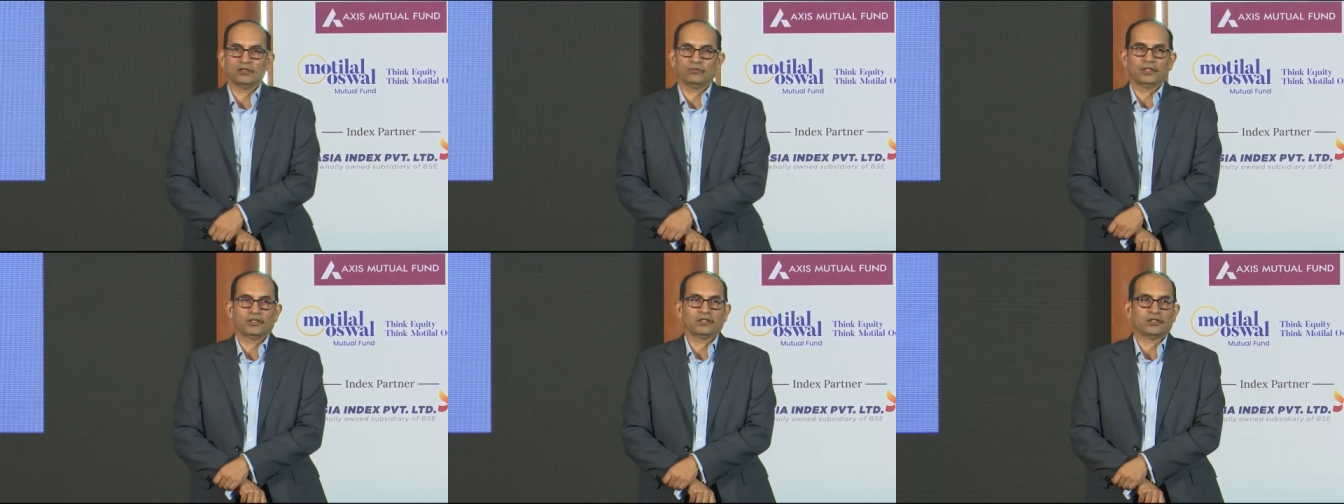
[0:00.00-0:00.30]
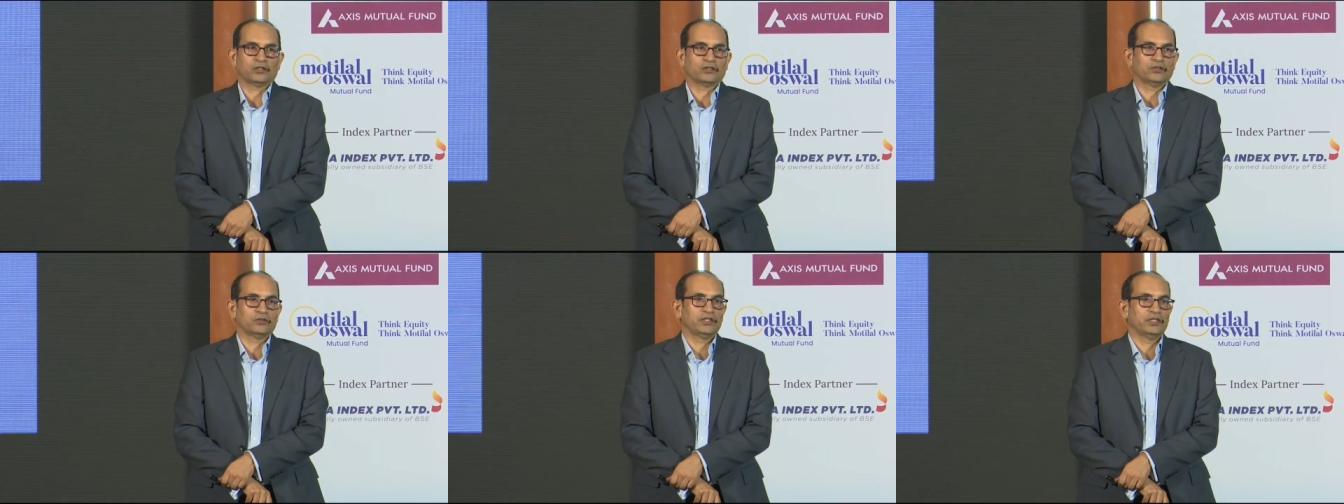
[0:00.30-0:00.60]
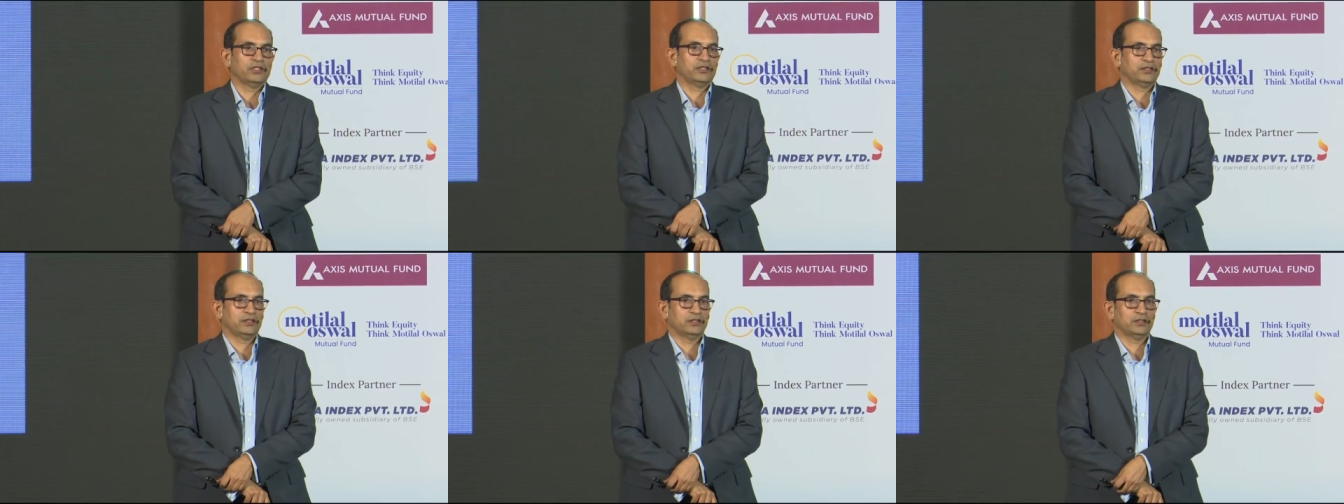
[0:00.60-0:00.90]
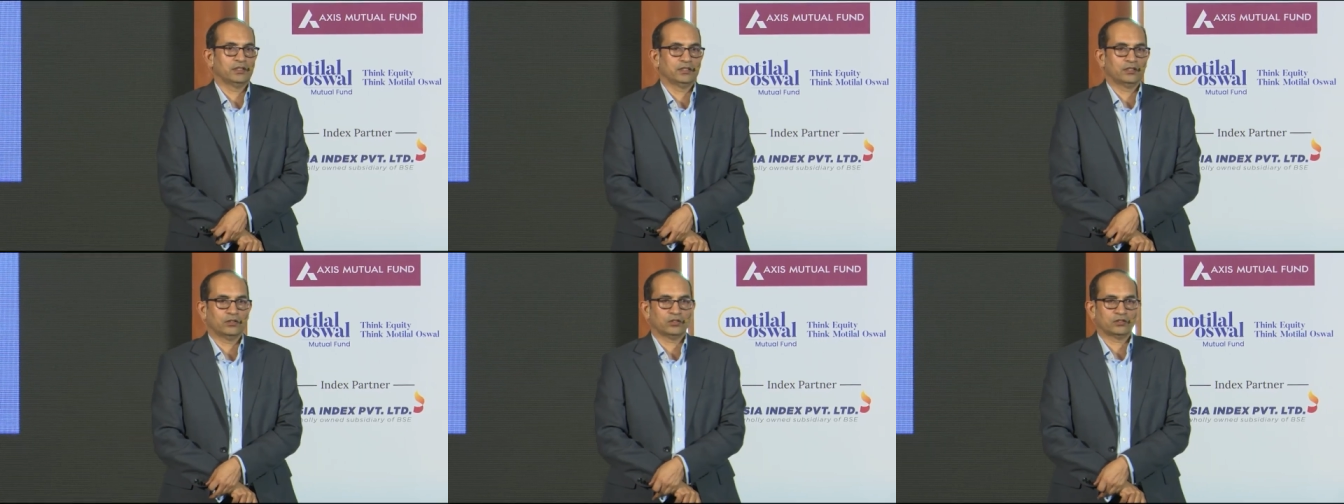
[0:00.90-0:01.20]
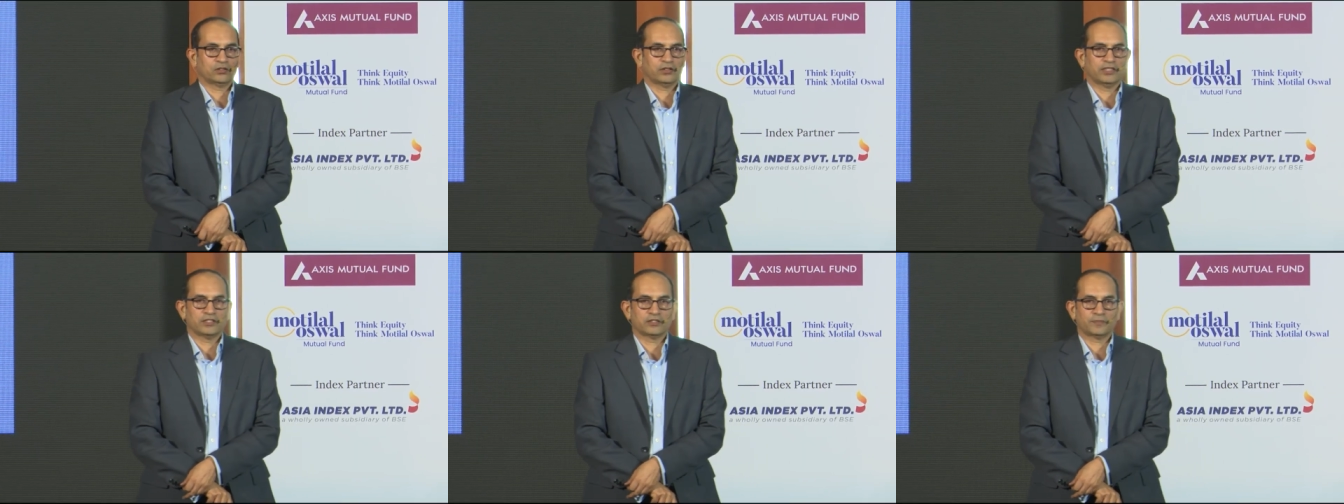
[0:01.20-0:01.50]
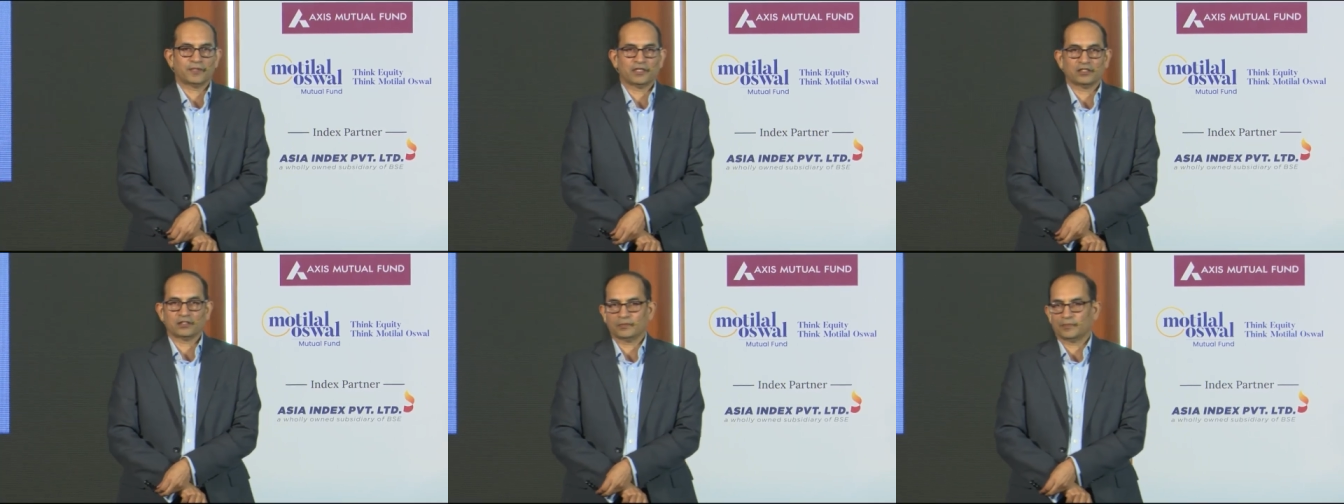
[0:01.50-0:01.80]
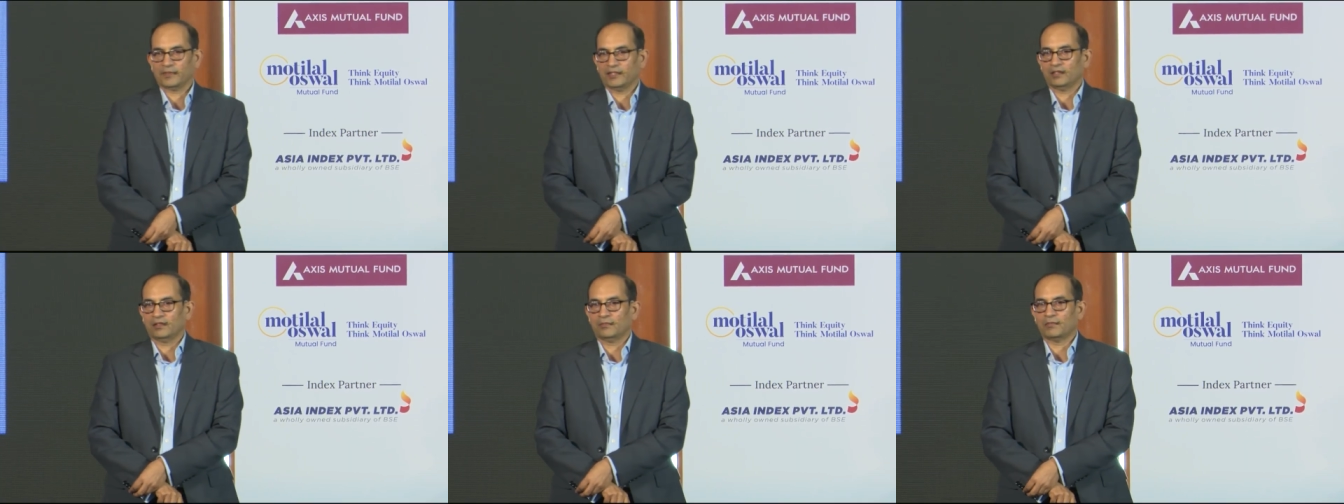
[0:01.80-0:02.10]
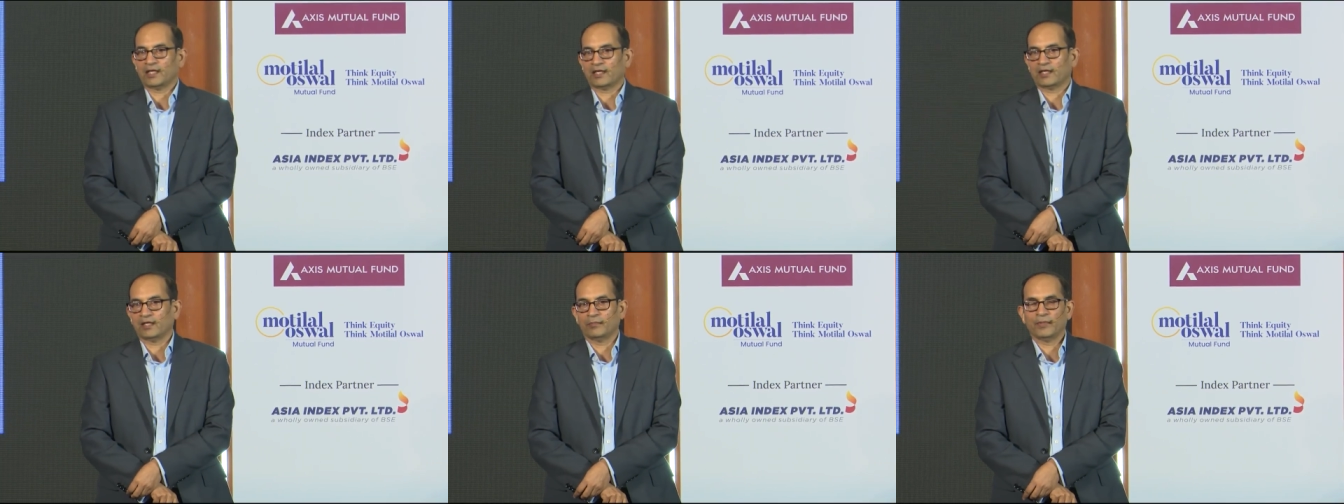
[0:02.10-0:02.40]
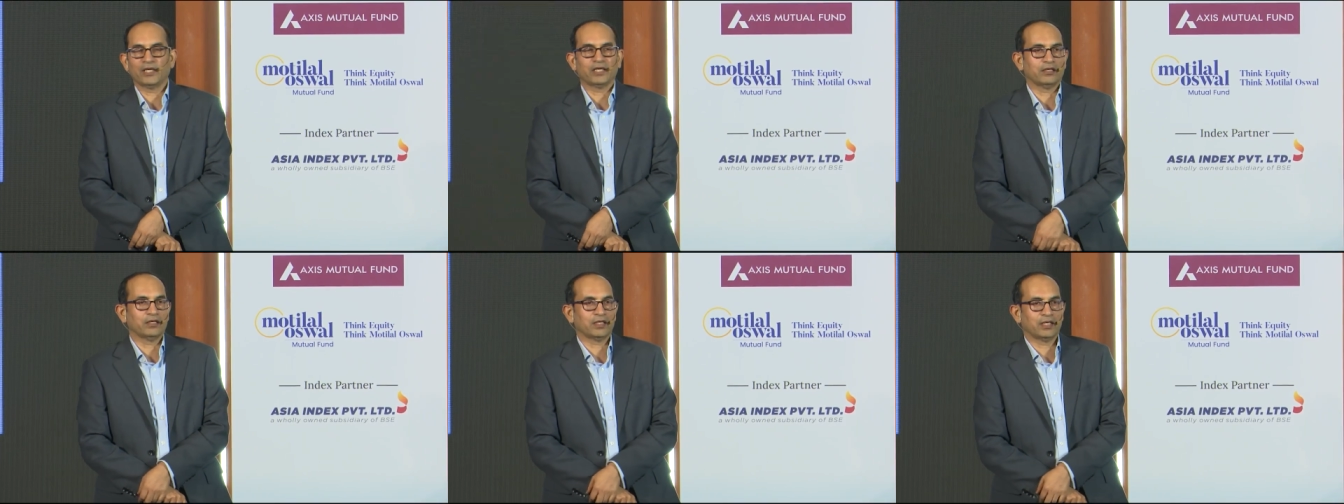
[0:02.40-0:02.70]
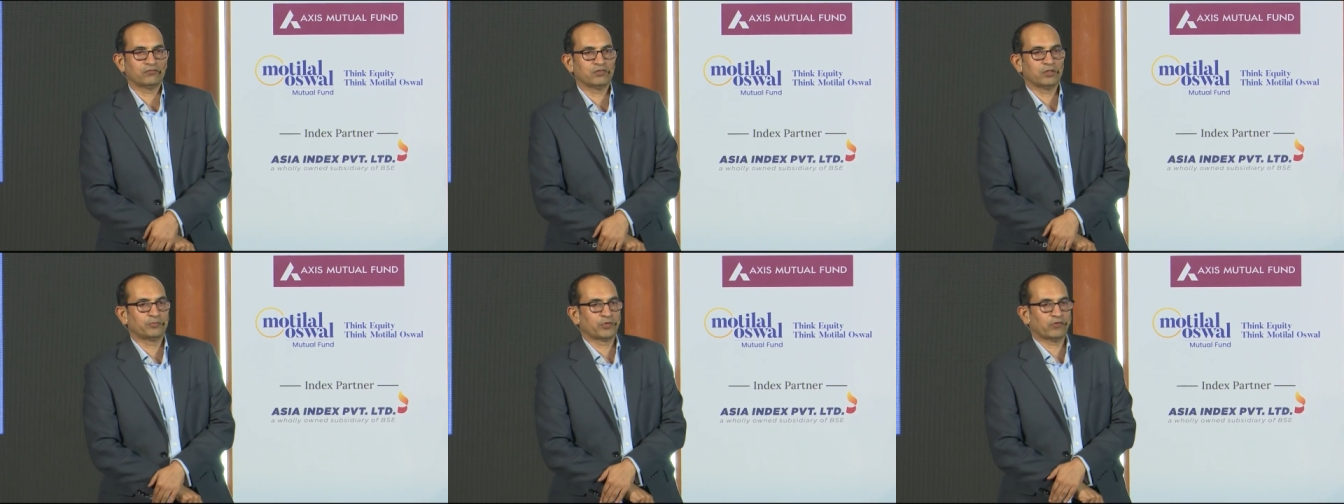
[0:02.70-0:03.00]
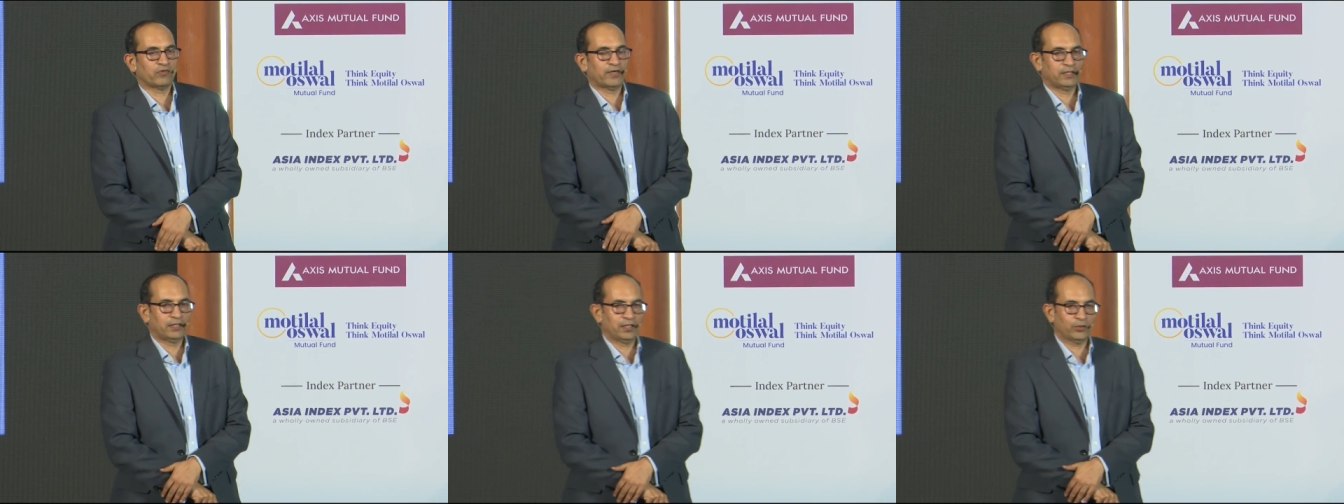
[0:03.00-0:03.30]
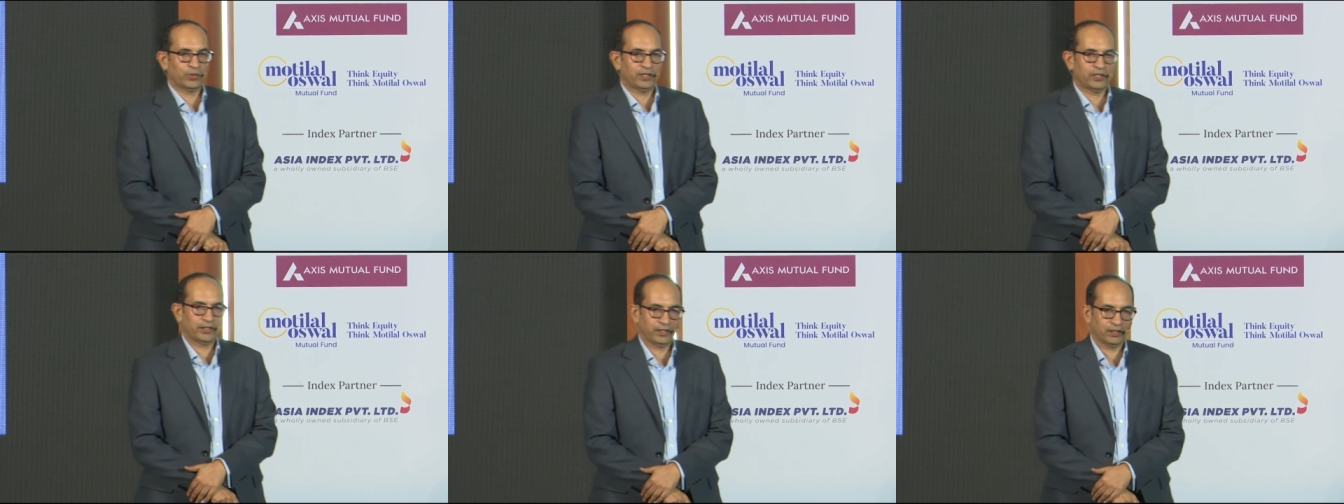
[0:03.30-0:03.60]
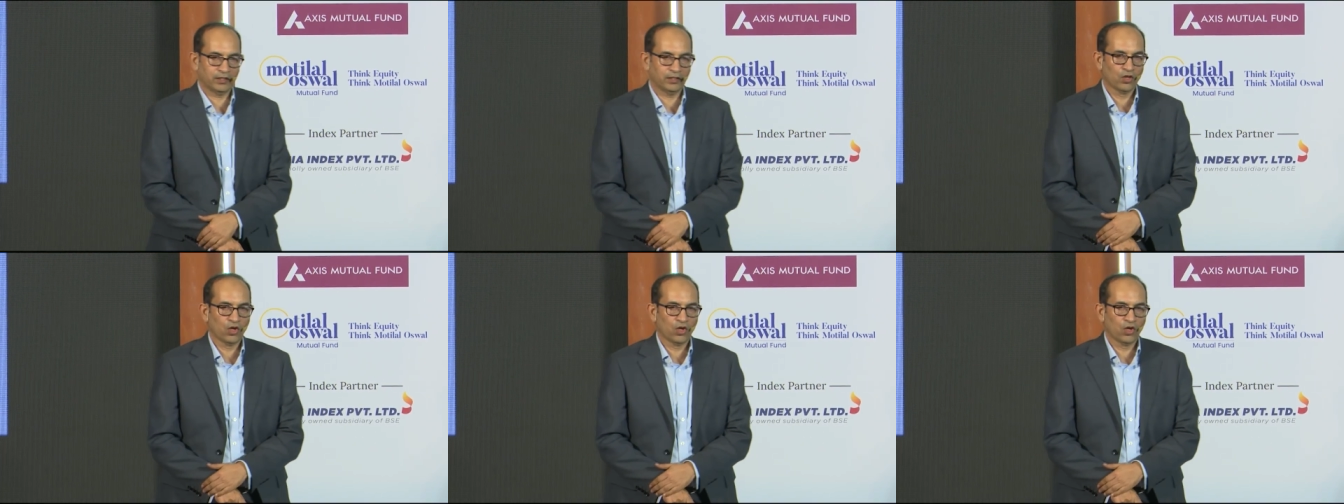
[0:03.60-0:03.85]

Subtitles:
We'll talk to the authorized participant and market maker, and we'll provide liquidity.